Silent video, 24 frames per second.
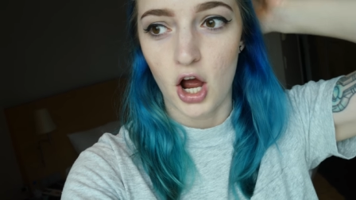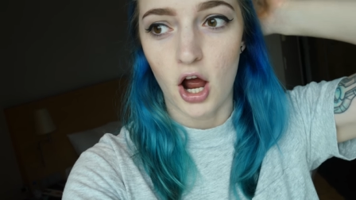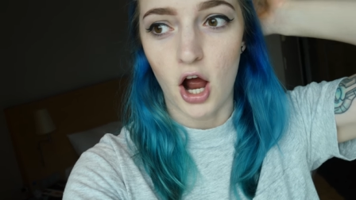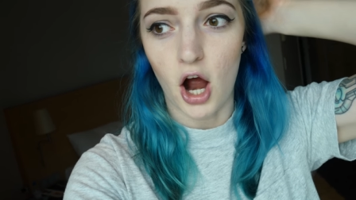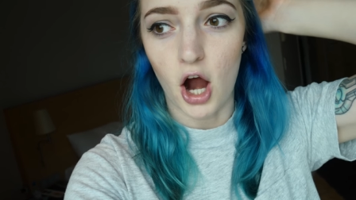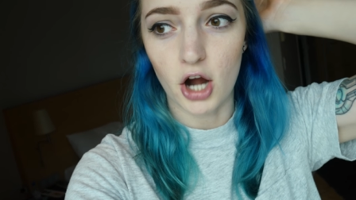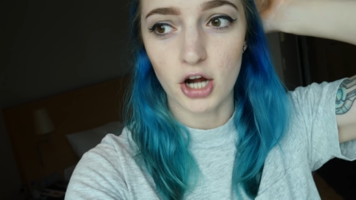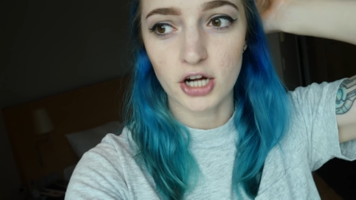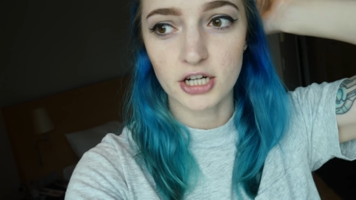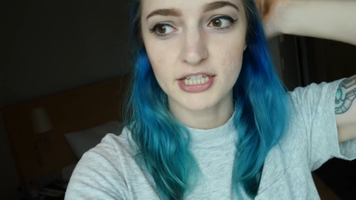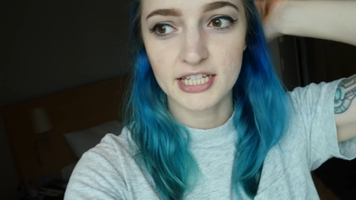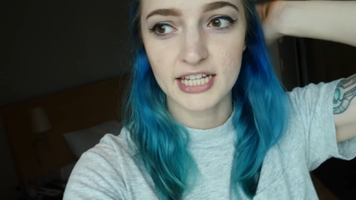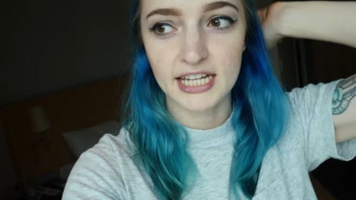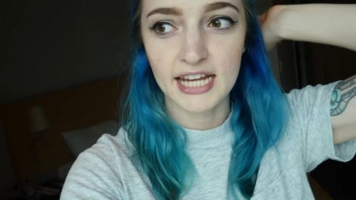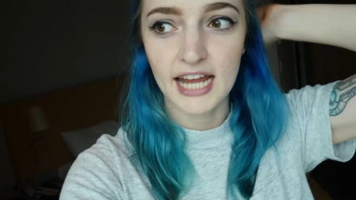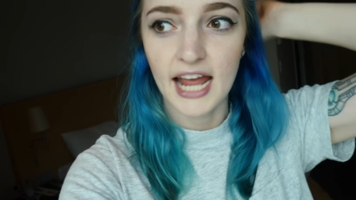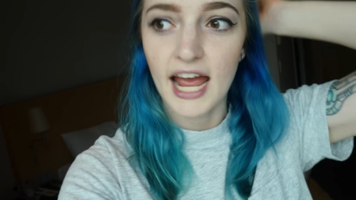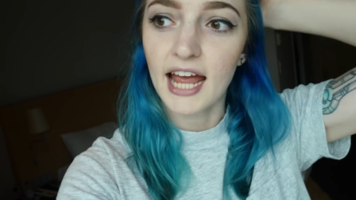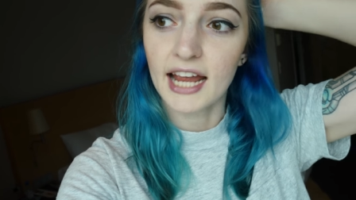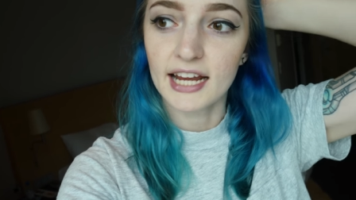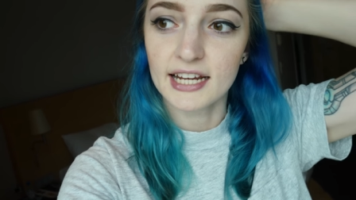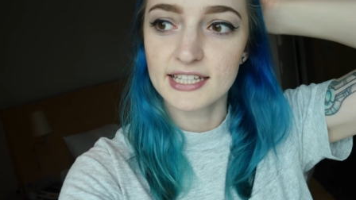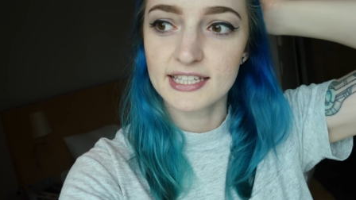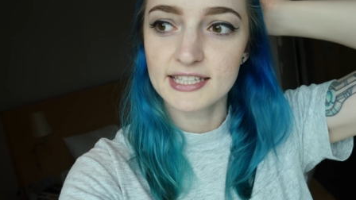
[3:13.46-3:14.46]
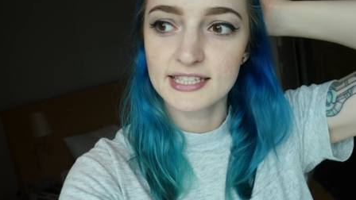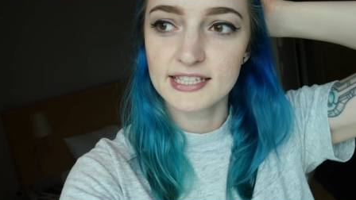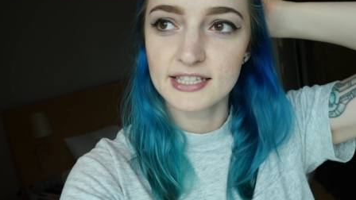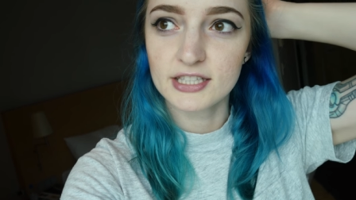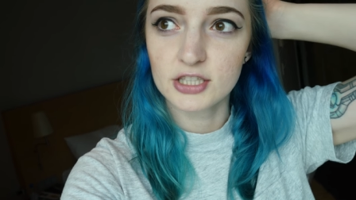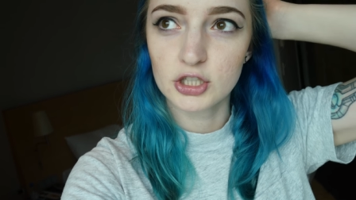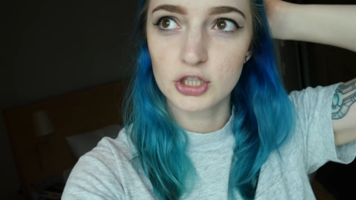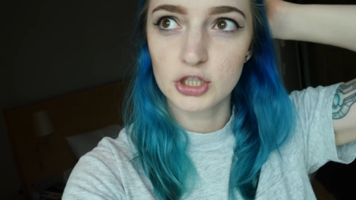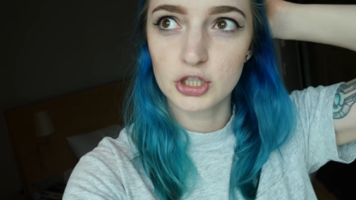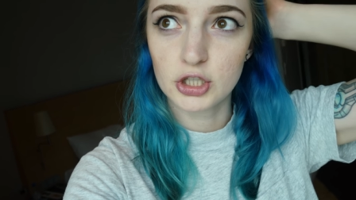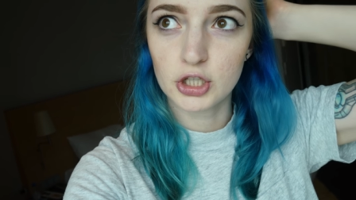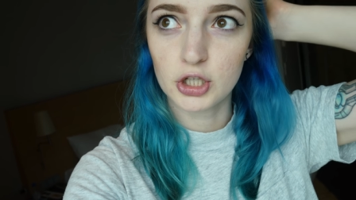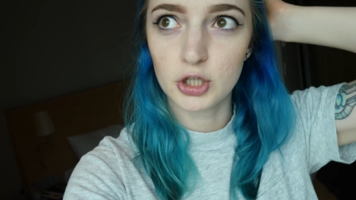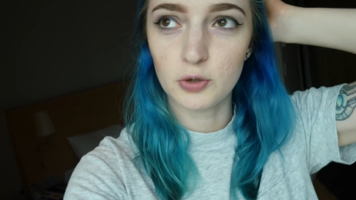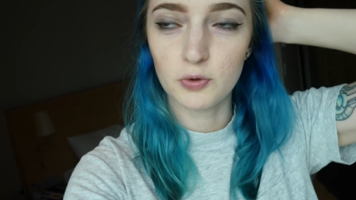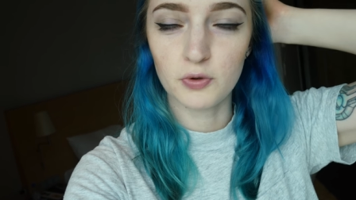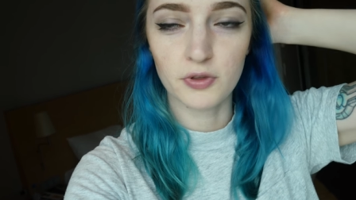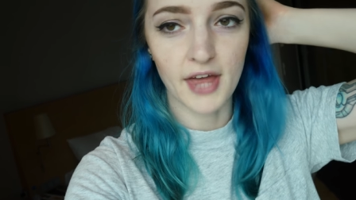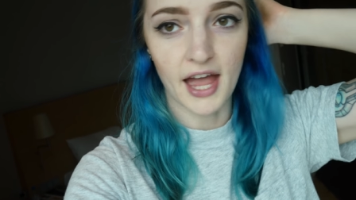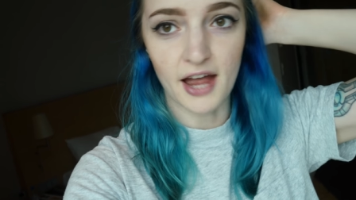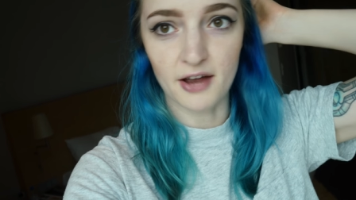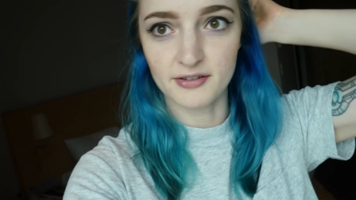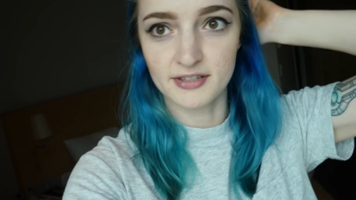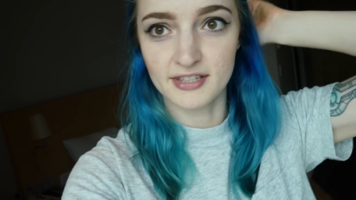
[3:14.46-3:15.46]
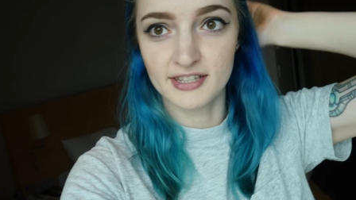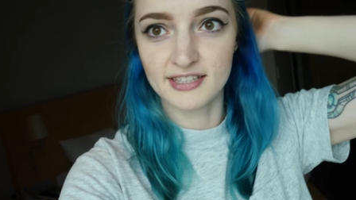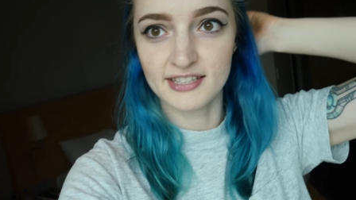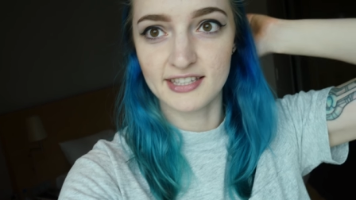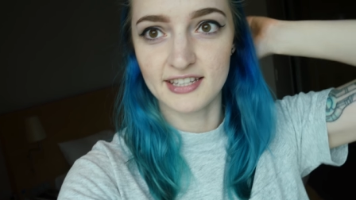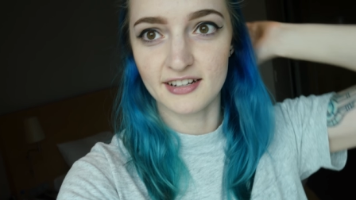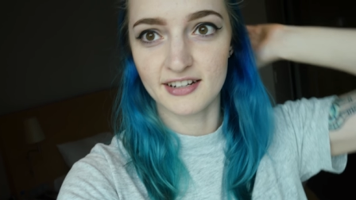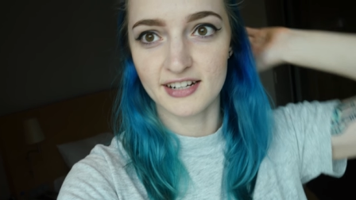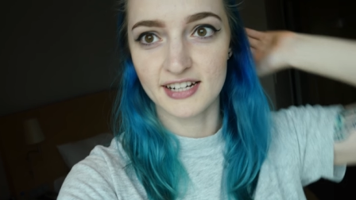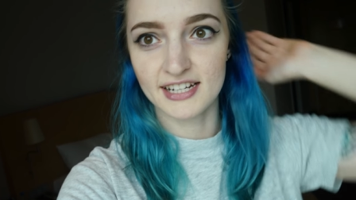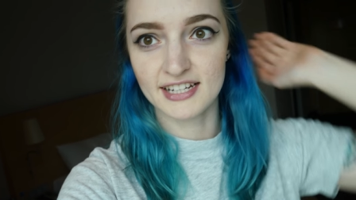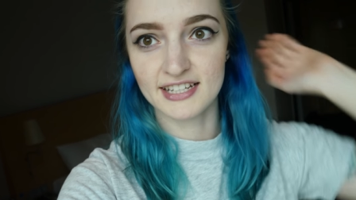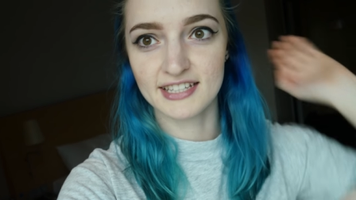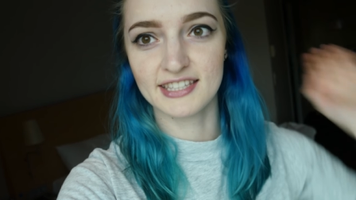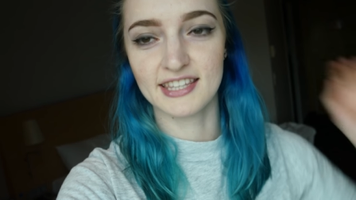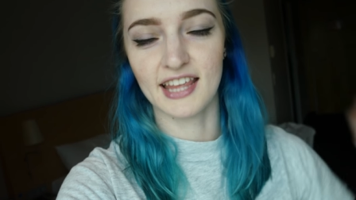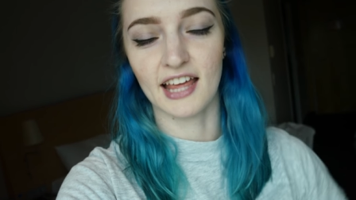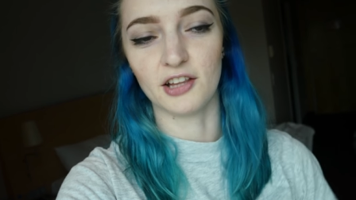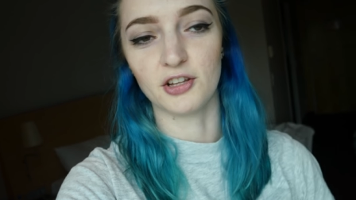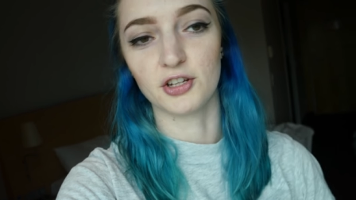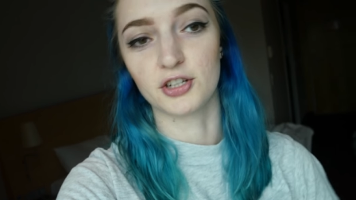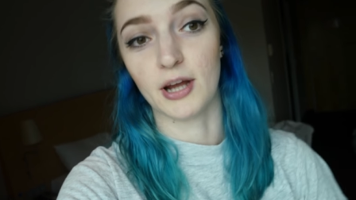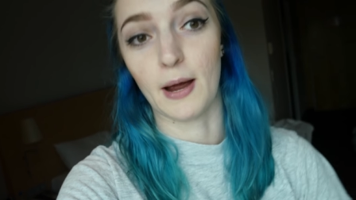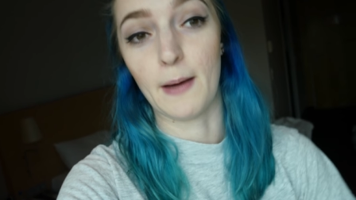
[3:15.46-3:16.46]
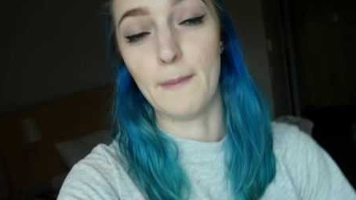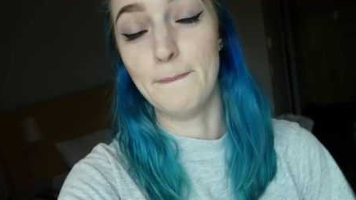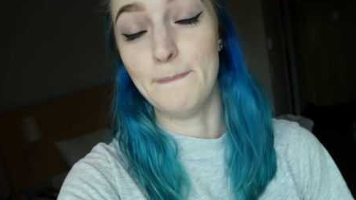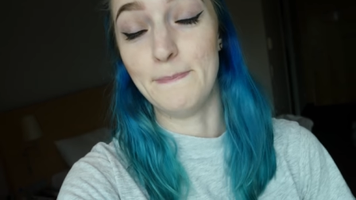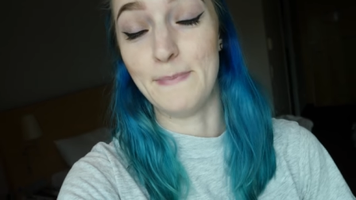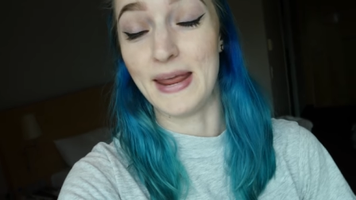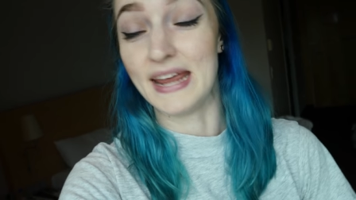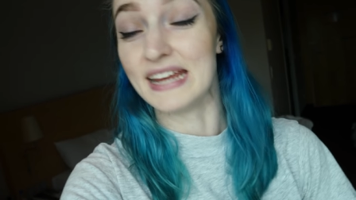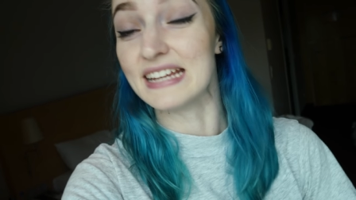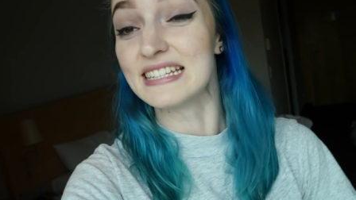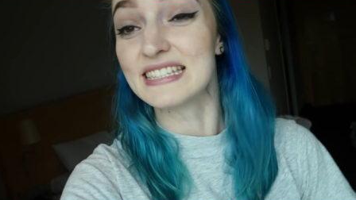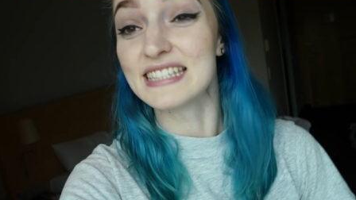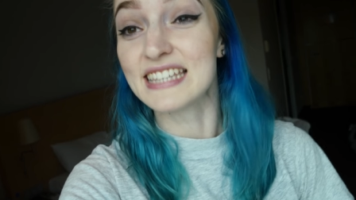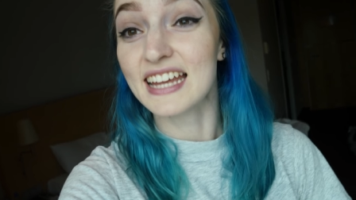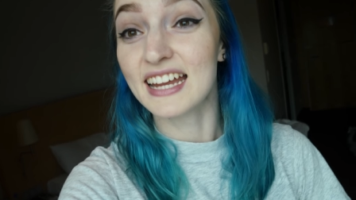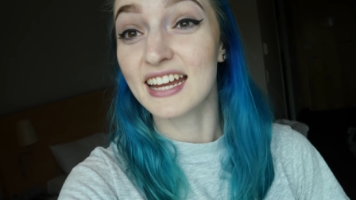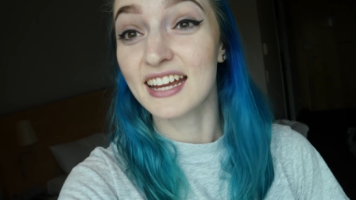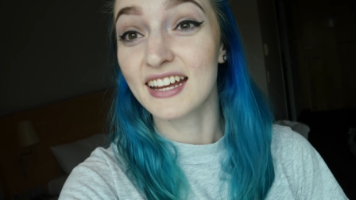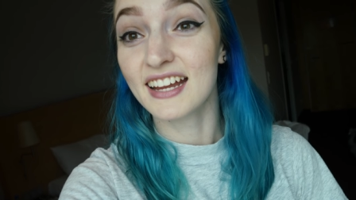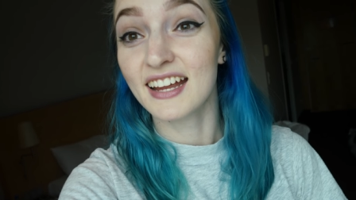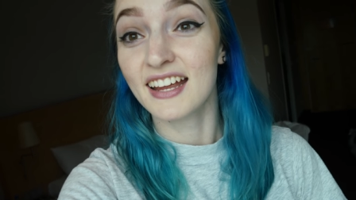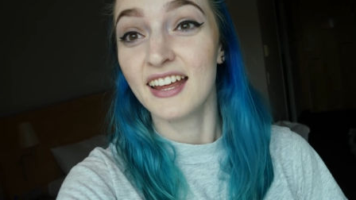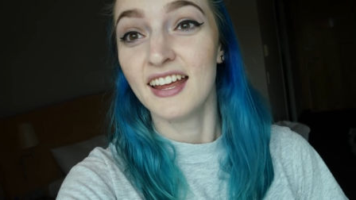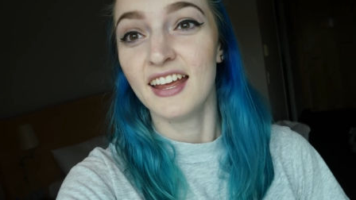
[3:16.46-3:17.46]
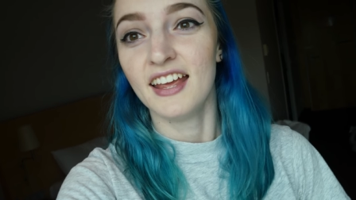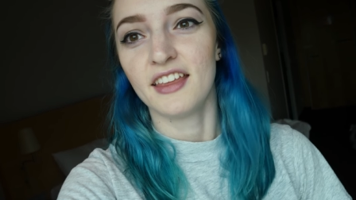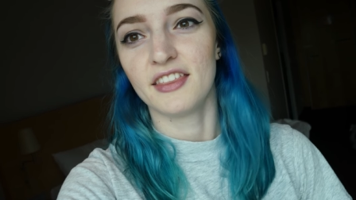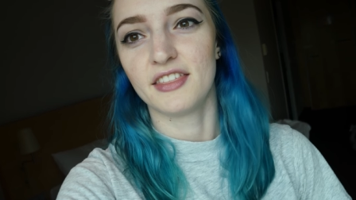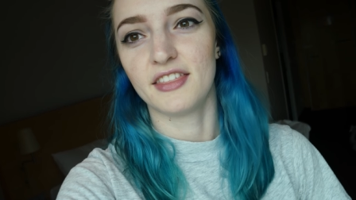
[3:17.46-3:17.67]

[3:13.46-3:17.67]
RTX 2000 series that look amazing.